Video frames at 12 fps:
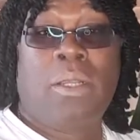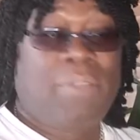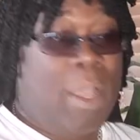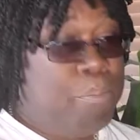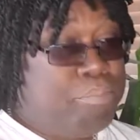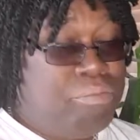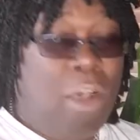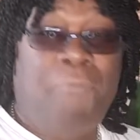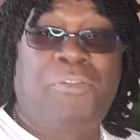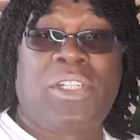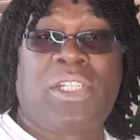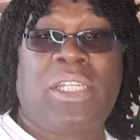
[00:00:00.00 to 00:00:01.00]
That
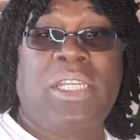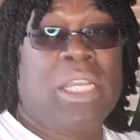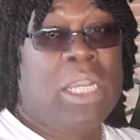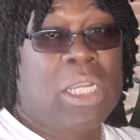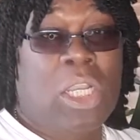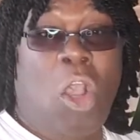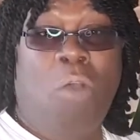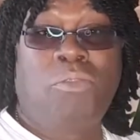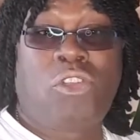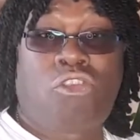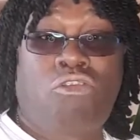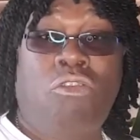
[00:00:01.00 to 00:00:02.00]
prophecy
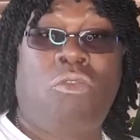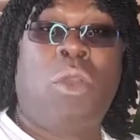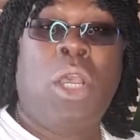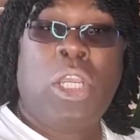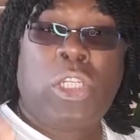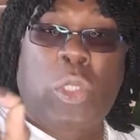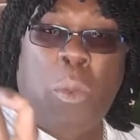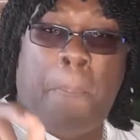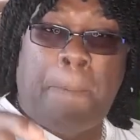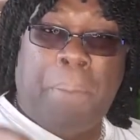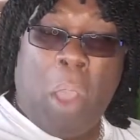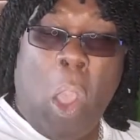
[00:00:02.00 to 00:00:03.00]
comes true.
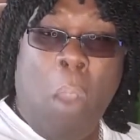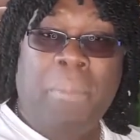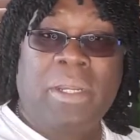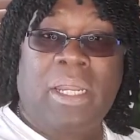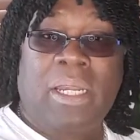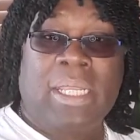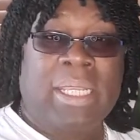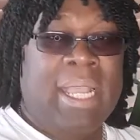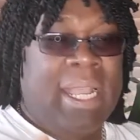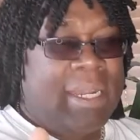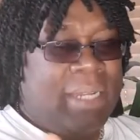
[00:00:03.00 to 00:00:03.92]
To permanently.